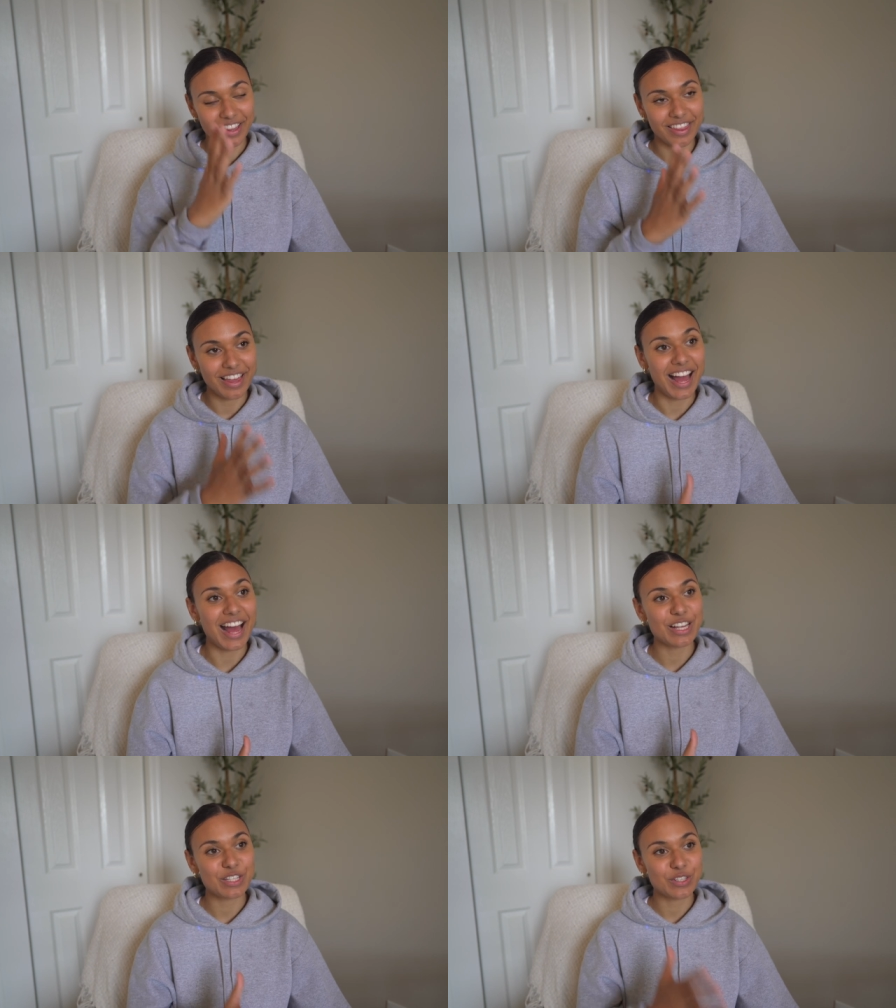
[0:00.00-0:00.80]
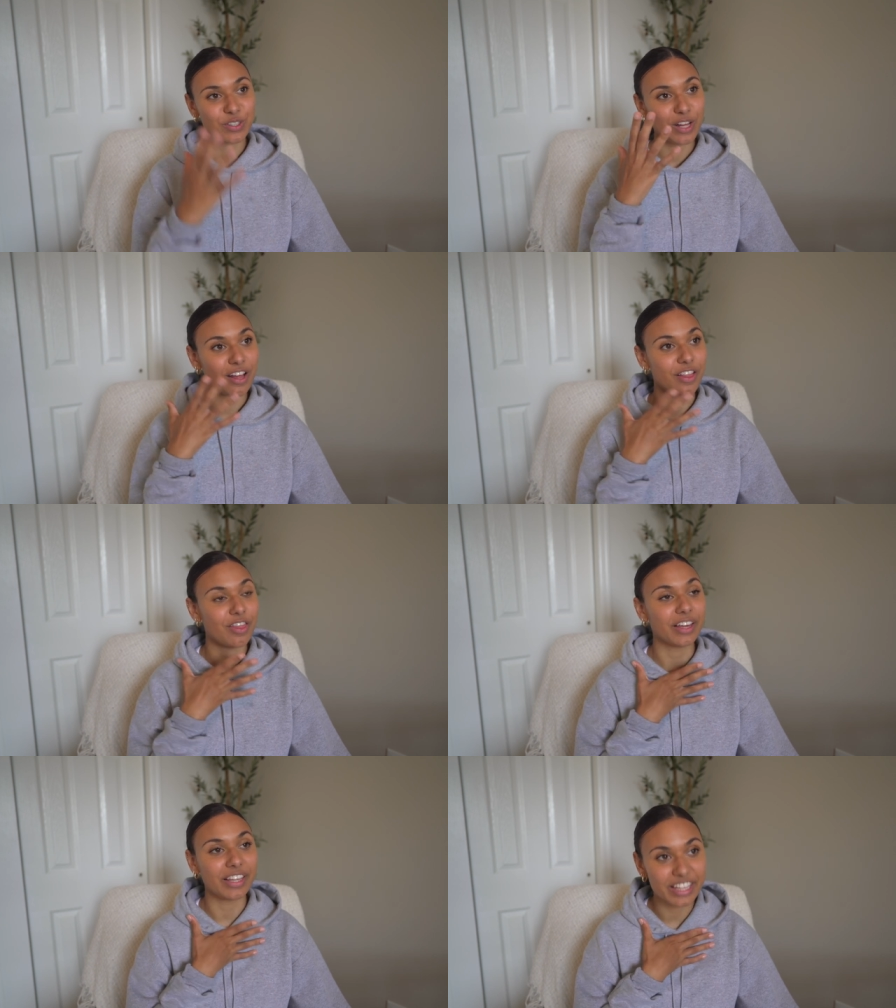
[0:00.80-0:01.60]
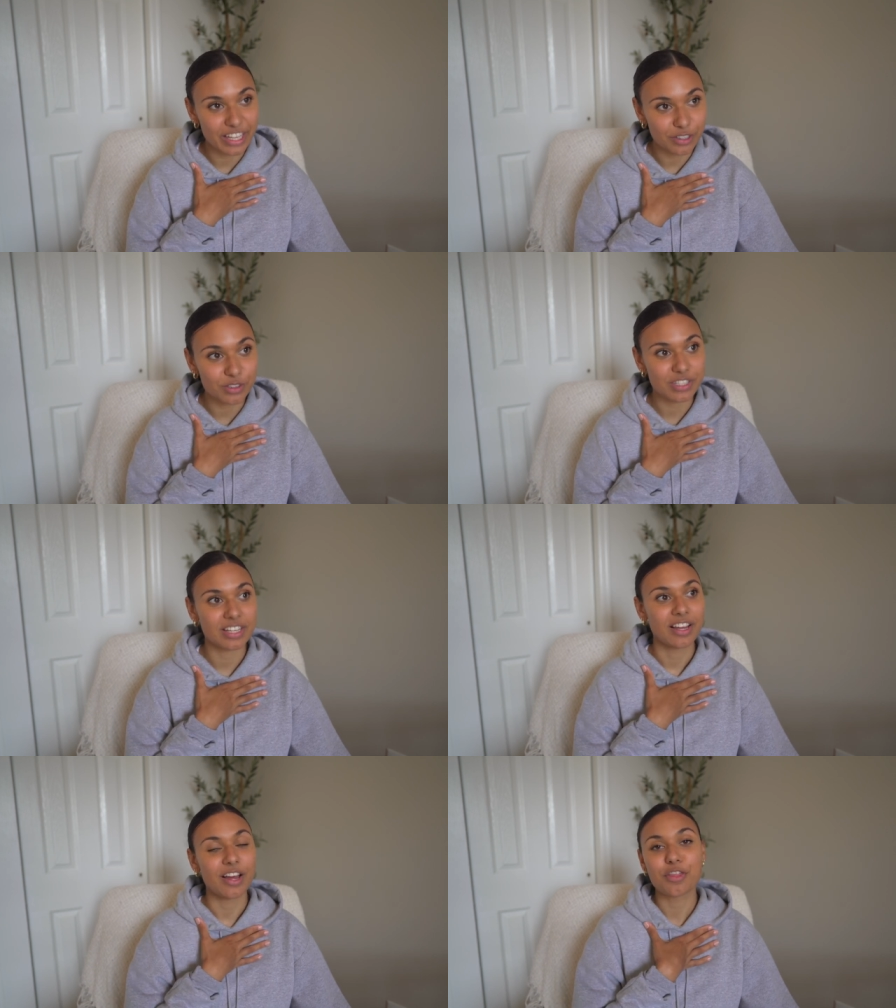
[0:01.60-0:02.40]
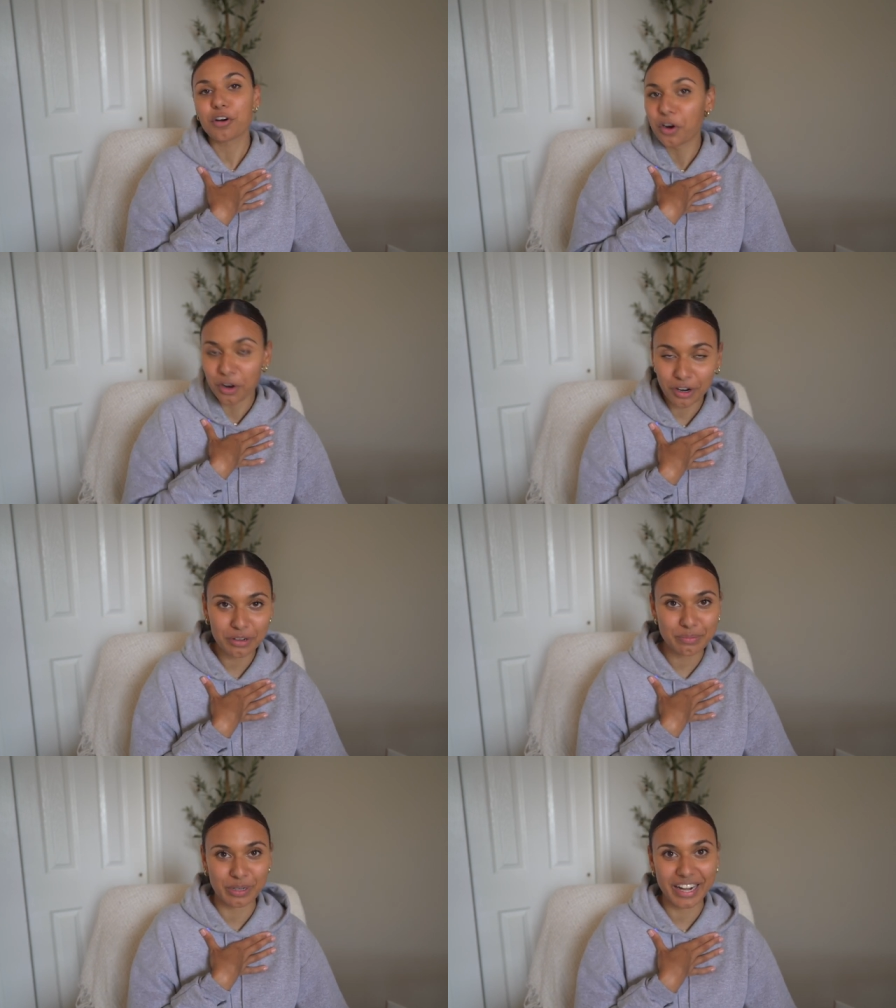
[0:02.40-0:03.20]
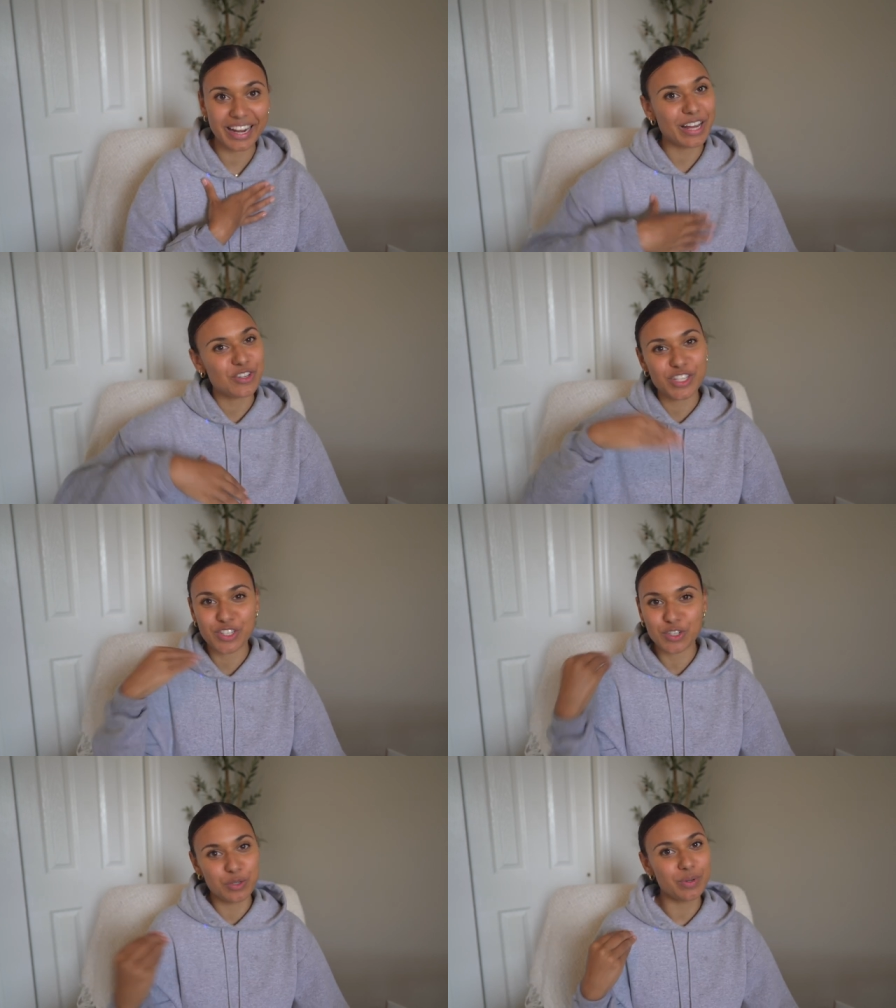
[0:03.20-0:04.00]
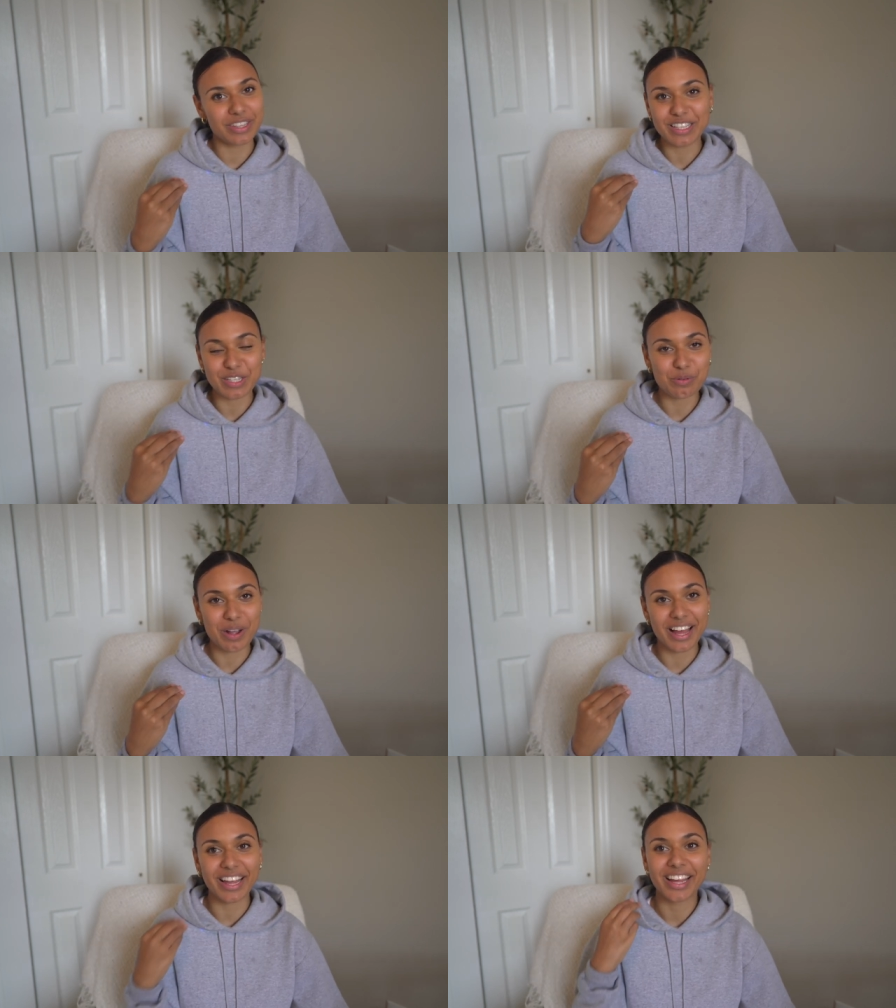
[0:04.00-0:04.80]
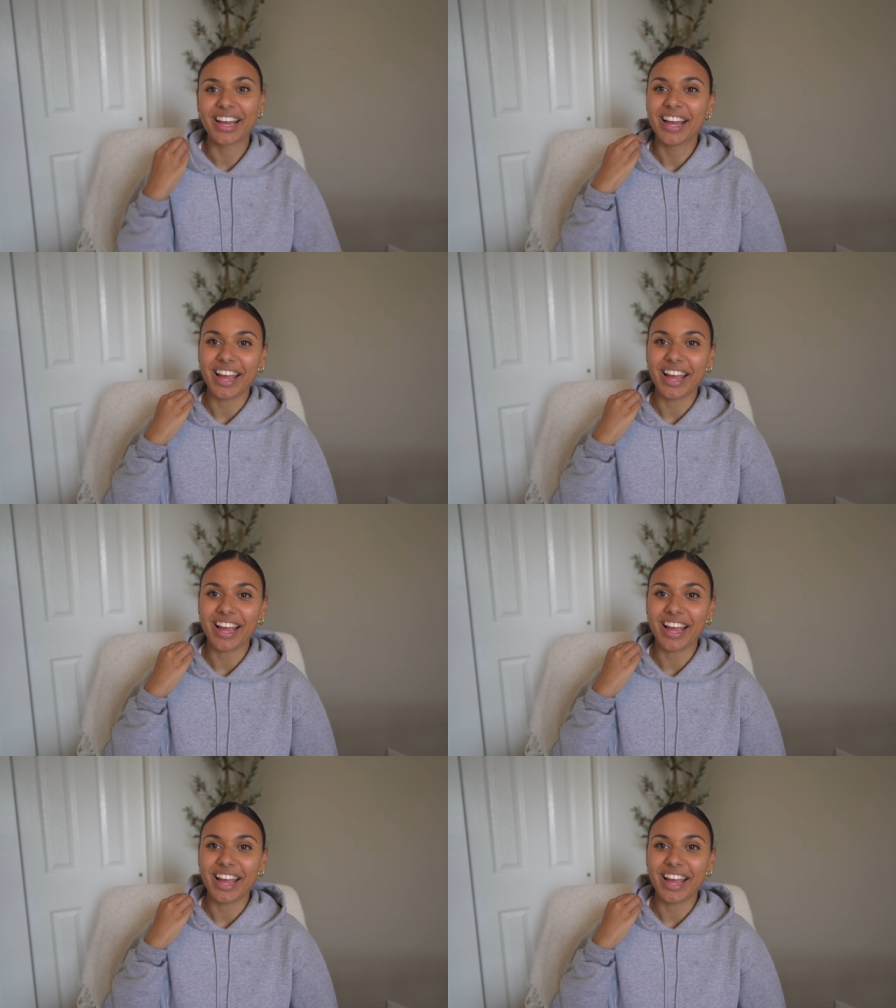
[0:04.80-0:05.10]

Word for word: the hassle, the guilt, the heartbreak, and just do it this way,